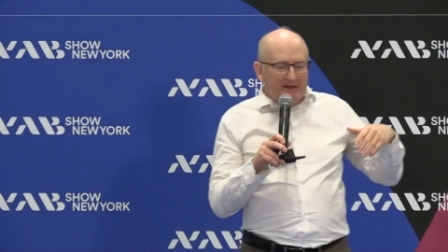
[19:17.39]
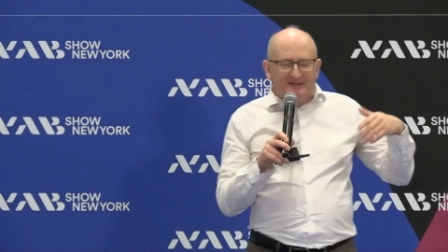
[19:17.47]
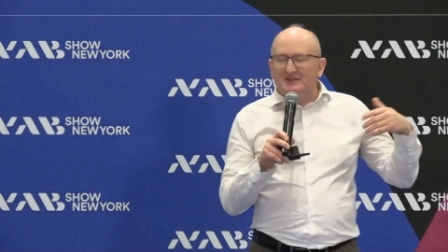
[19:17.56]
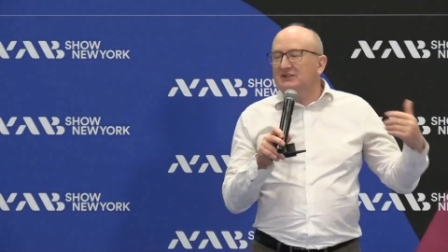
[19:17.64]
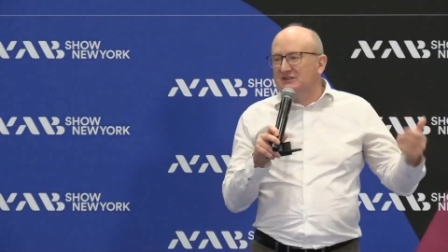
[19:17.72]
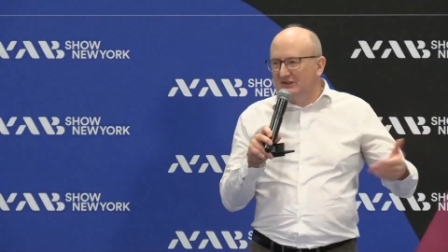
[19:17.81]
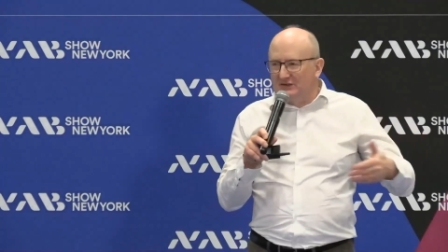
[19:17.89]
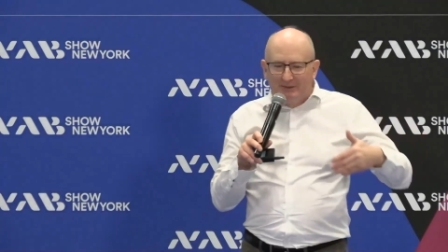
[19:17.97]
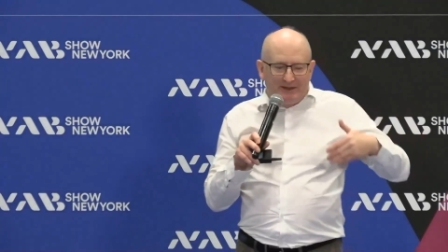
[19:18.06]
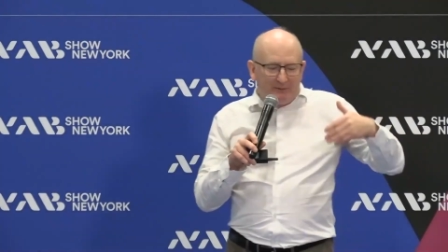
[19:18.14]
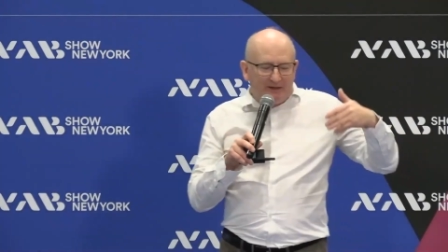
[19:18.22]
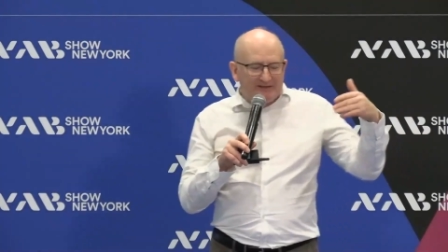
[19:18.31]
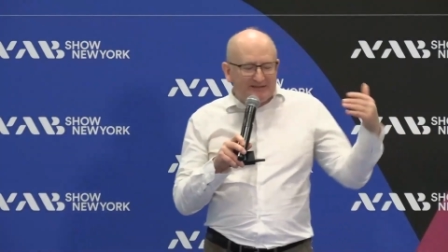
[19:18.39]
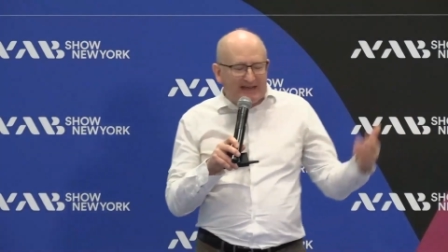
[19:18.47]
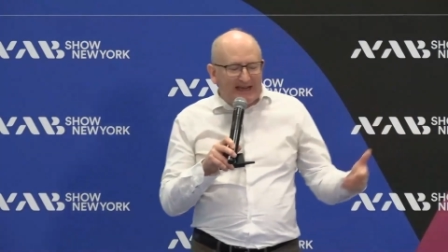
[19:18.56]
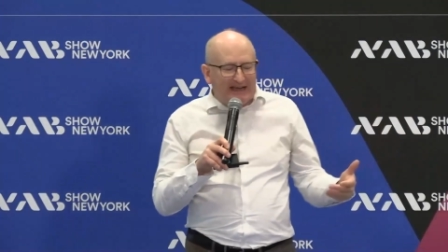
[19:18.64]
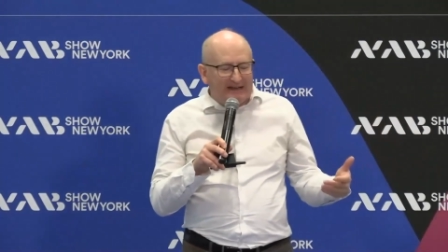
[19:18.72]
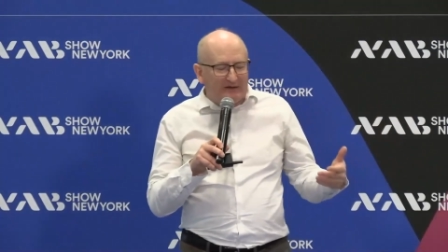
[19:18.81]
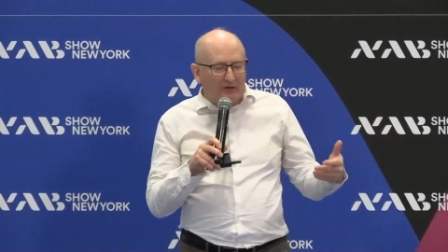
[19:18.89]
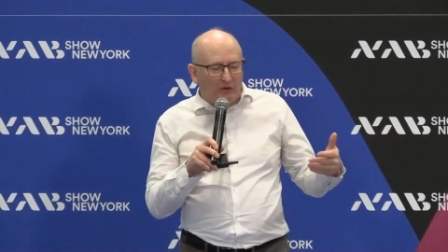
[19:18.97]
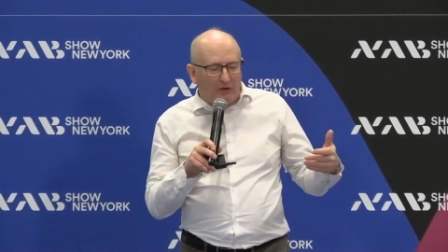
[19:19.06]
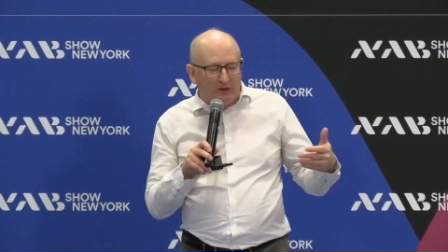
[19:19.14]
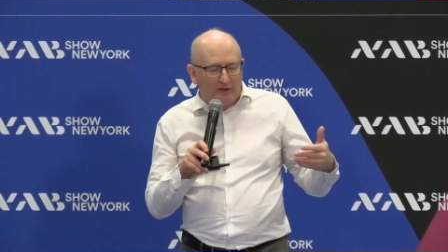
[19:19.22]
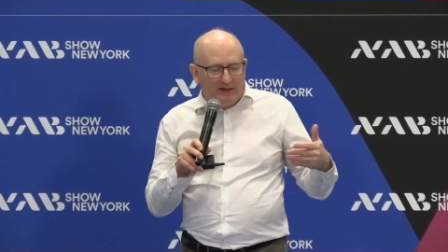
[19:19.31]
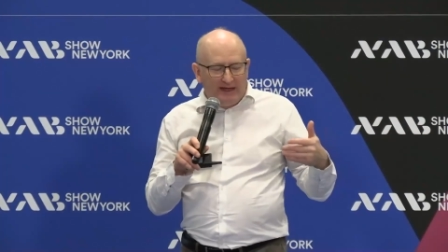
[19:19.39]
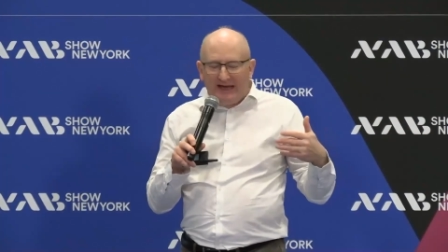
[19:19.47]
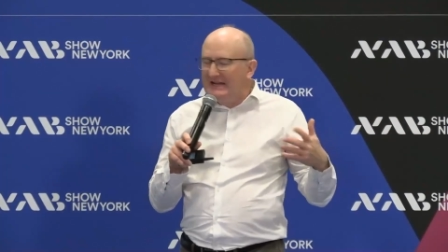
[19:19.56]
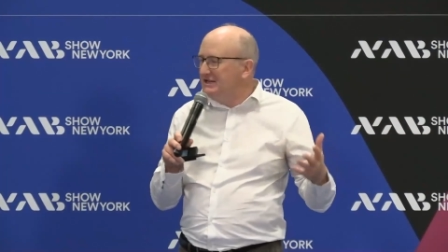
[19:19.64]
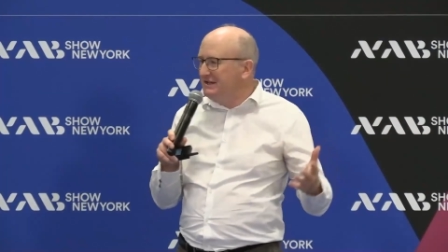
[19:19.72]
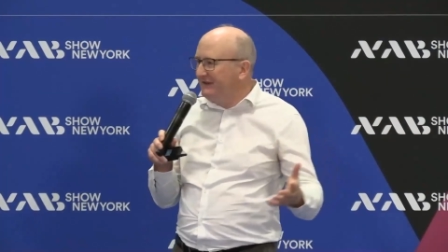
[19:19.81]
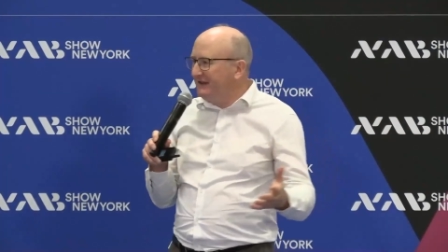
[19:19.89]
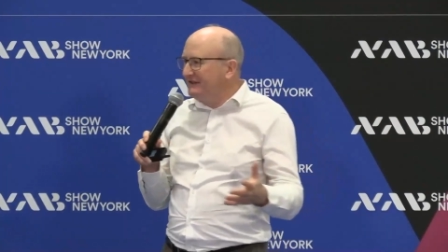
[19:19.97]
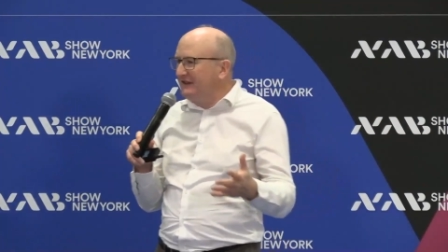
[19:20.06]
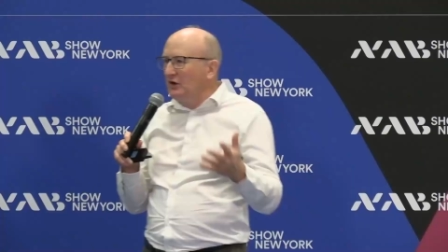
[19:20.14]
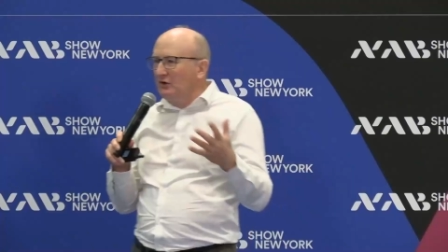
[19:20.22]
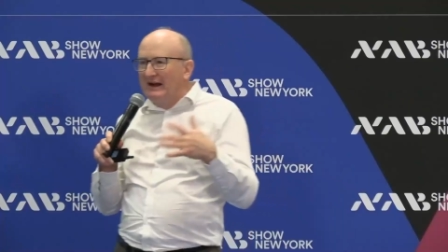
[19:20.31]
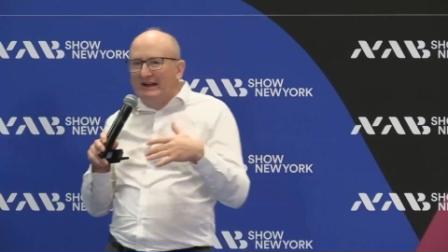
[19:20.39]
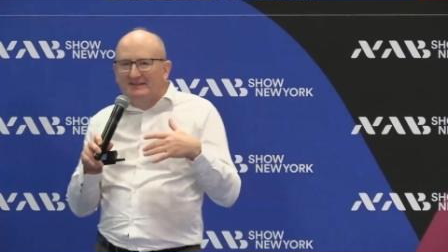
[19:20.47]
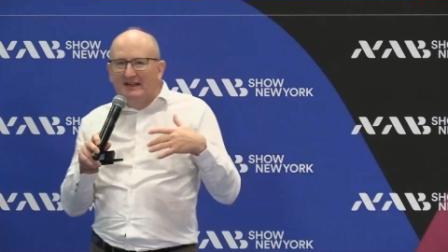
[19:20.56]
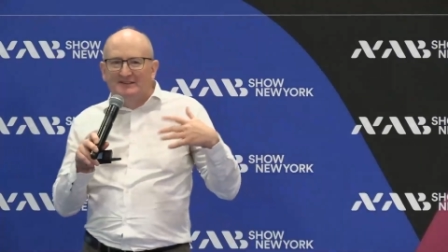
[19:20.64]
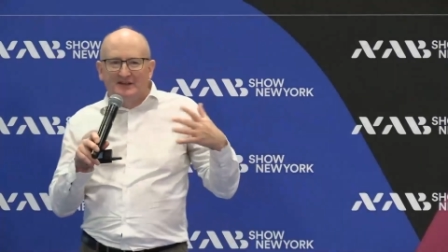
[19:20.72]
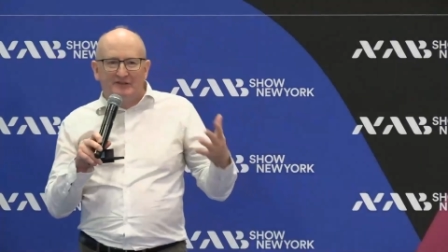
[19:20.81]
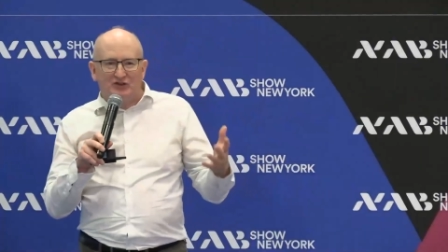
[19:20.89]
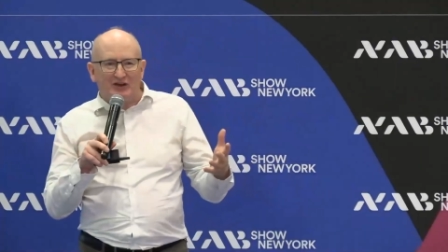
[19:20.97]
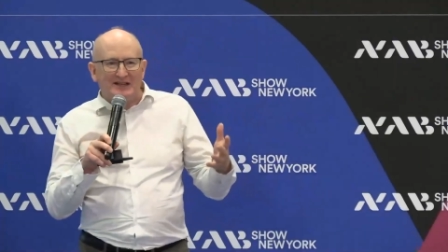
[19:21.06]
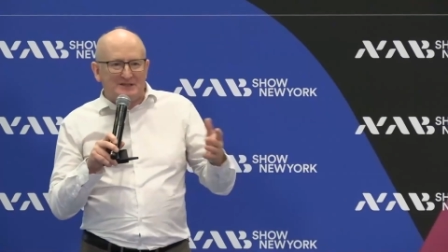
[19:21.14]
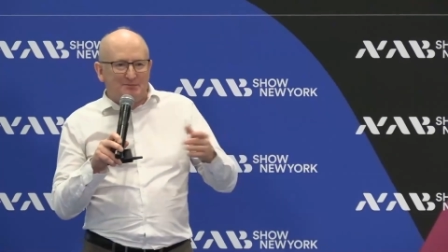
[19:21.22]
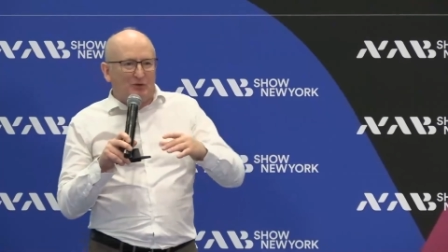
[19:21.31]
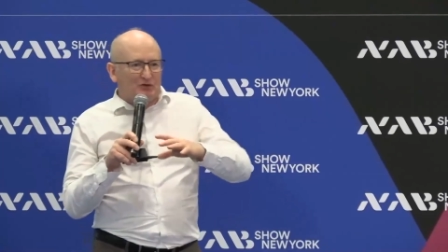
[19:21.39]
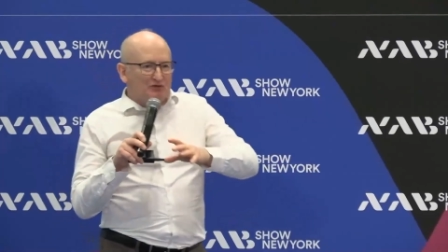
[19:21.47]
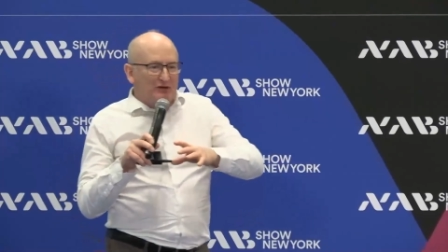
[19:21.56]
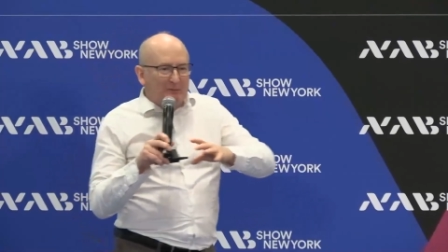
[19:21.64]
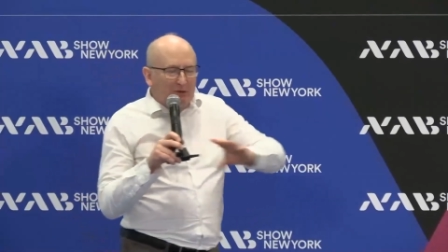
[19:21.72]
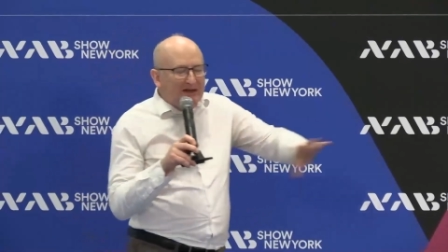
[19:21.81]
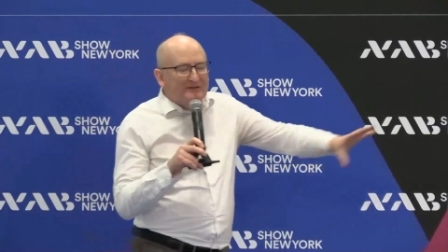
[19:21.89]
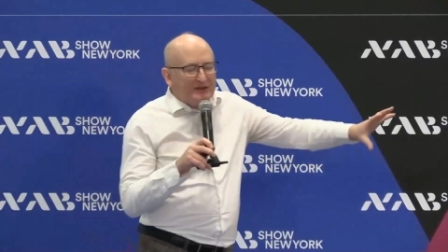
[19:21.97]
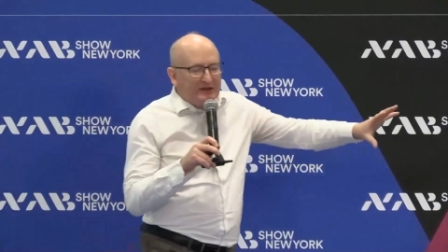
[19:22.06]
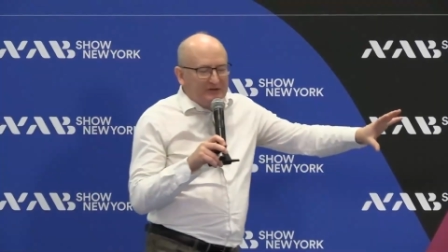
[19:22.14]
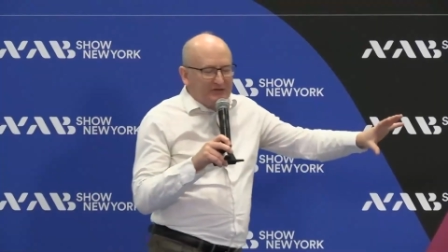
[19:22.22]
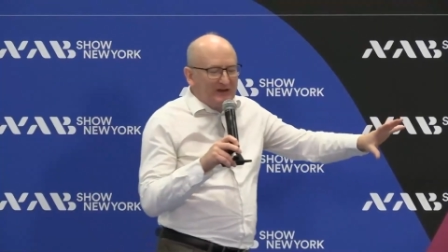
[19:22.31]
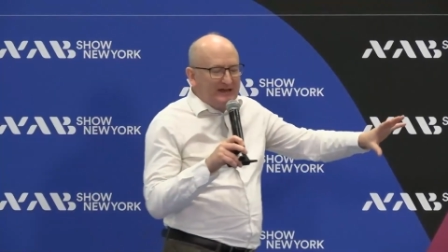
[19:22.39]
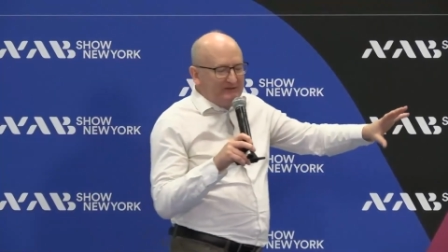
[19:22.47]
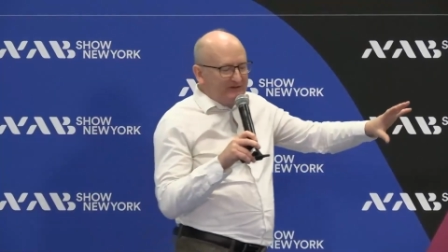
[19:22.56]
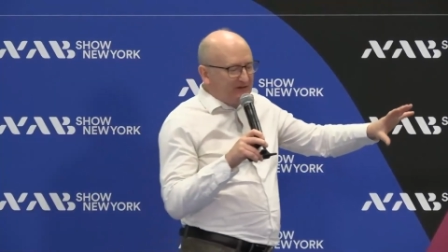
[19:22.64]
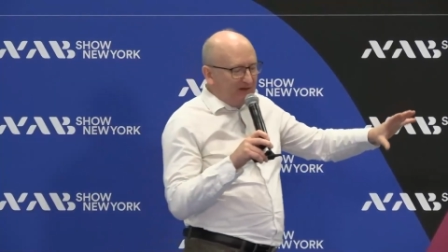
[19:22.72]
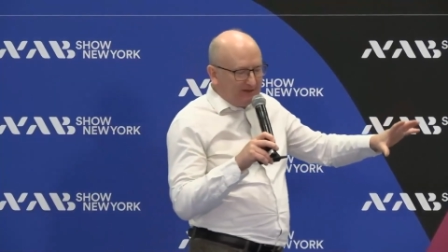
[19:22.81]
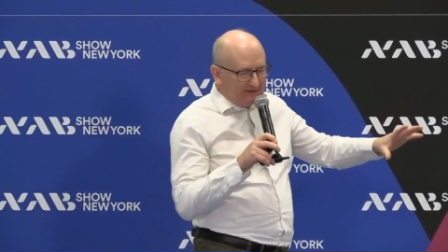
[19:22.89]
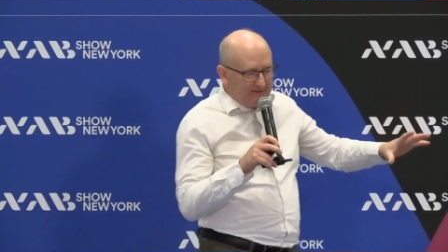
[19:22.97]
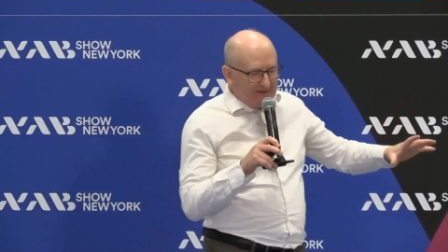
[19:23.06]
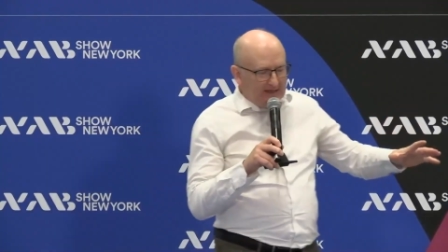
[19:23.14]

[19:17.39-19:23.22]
such as 2110 or HEVC or XS over transport stream, whatever those flavors are,